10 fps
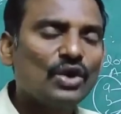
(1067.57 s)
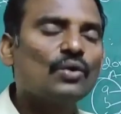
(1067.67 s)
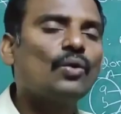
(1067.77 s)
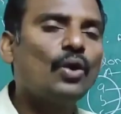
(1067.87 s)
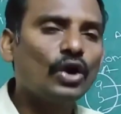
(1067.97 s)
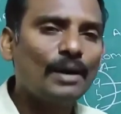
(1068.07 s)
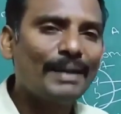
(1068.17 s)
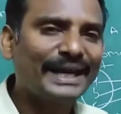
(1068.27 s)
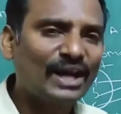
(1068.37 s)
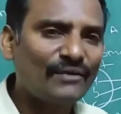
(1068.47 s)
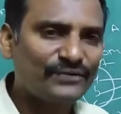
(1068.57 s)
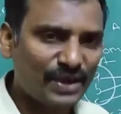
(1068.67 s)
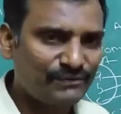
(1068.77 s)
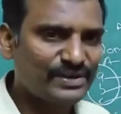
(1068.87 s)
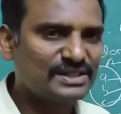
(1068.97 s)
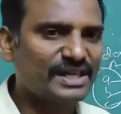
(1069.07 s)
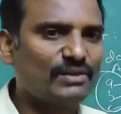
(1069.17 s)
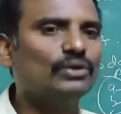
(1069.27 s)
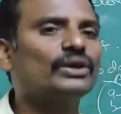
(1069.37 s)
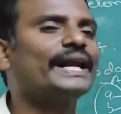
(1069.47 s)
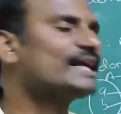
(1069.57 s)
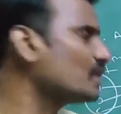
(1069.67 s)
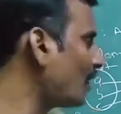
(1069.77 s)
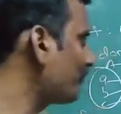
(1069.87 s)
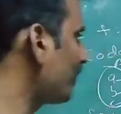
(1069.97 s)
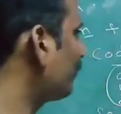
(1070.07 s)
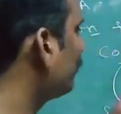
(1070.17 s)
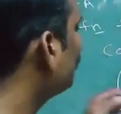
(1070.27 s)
codomain of f is equal to range of f.